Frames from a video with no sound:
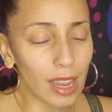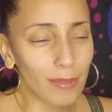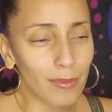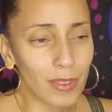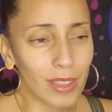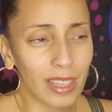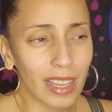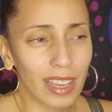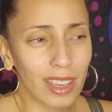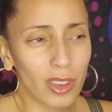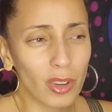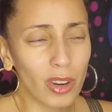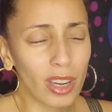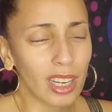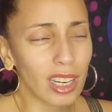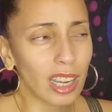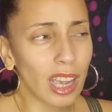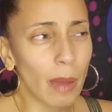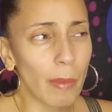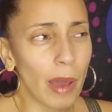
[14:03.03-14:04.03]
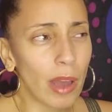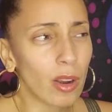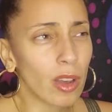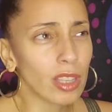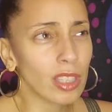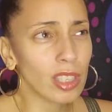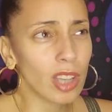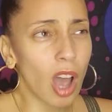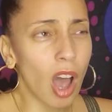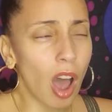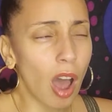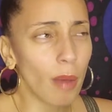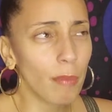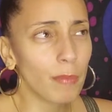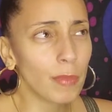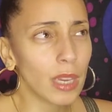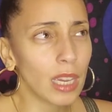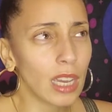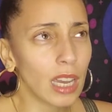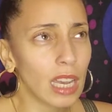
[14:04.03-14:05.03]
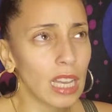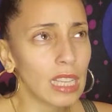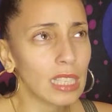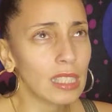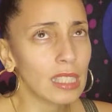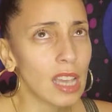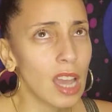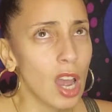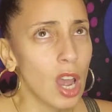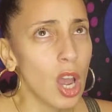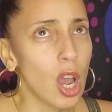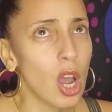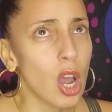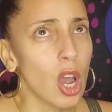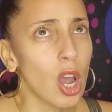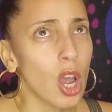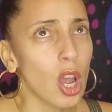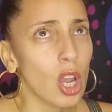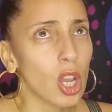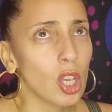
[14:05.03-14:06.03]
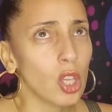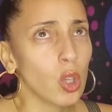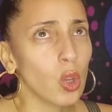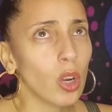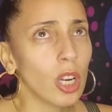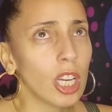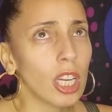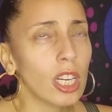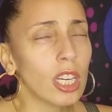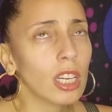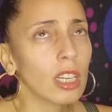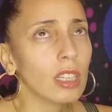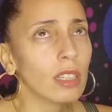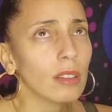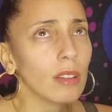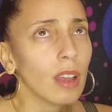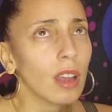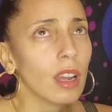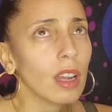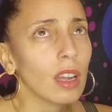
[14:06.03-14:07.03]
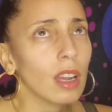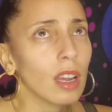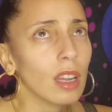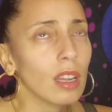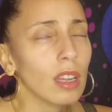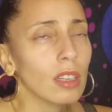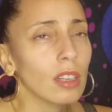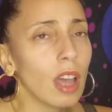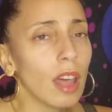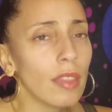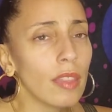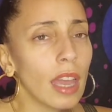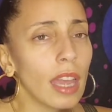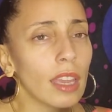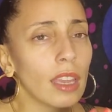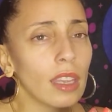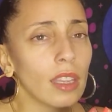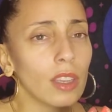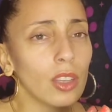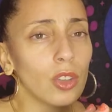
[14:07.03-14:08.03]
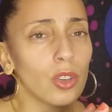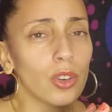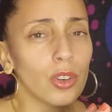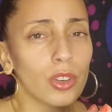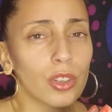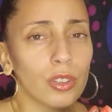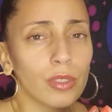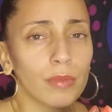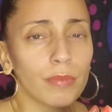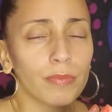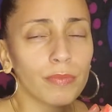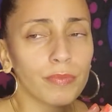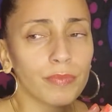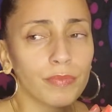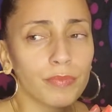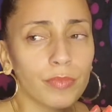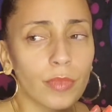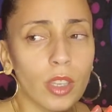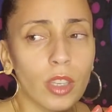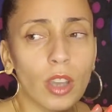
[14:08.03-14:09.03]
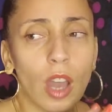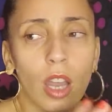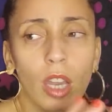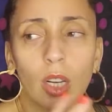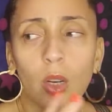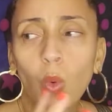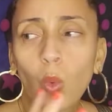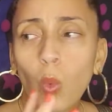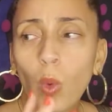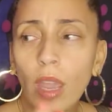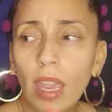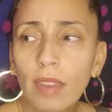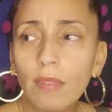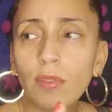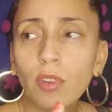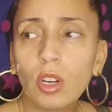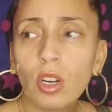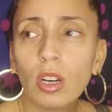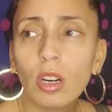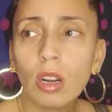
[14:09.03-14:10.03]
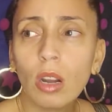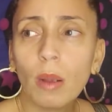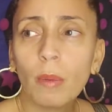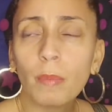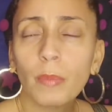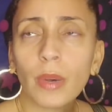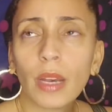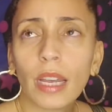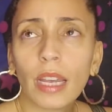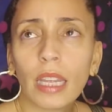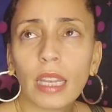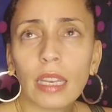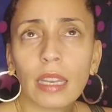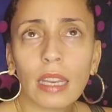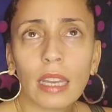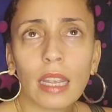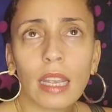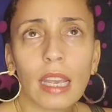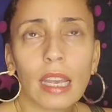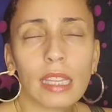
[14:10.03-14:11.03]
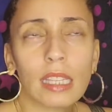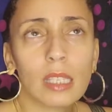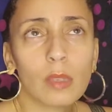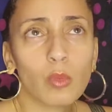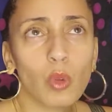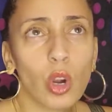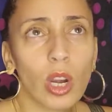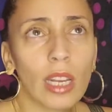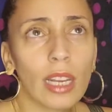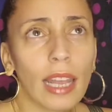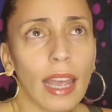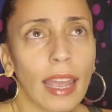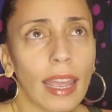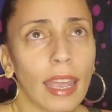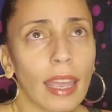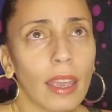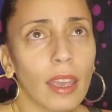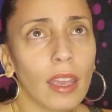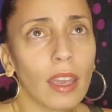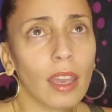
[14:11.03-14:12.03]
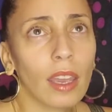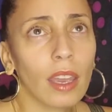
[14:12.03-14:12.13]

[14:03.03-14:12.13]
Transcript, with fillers: I feel like you're gonna come out on top because you're gonna not that you're not gonna waver, but it's more like